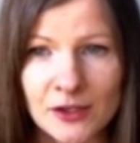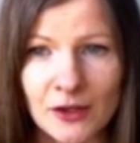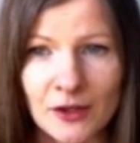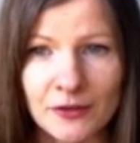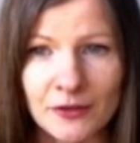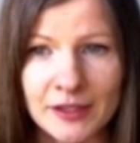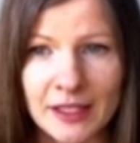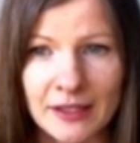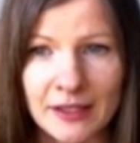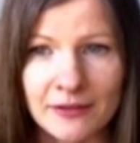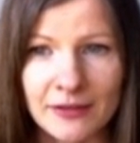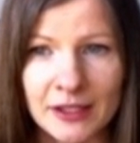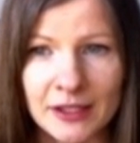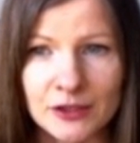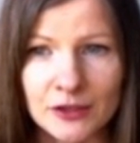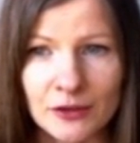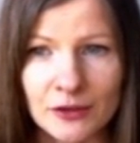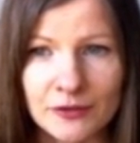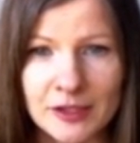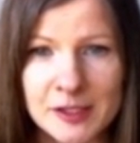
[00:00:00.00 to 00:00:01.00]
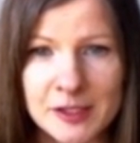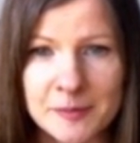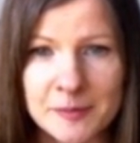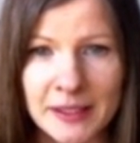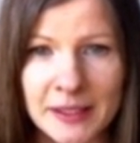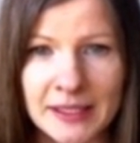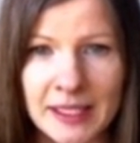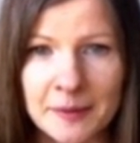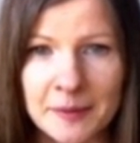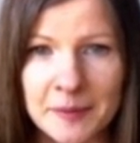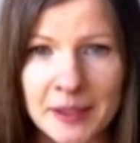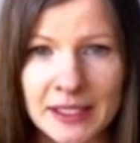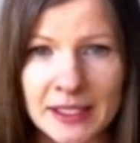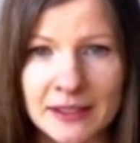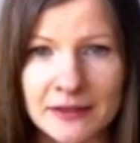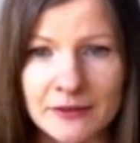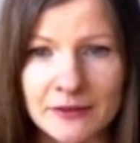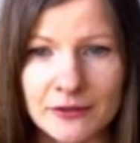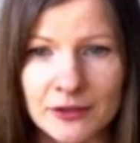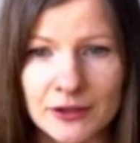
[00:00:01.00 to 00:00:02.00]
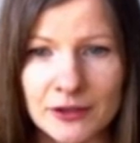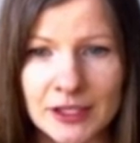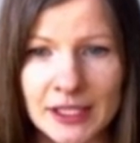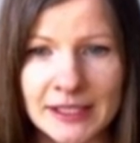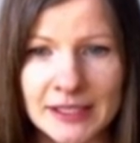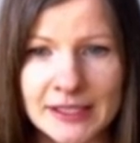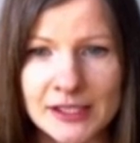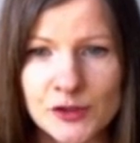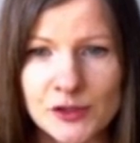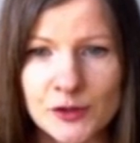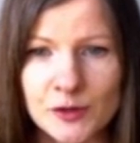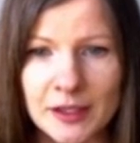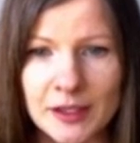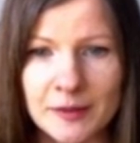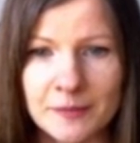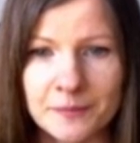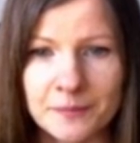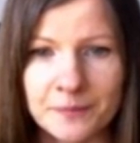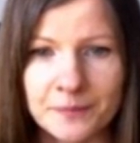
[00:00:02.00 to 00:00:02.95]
of the effect of this pandemic for dentistry.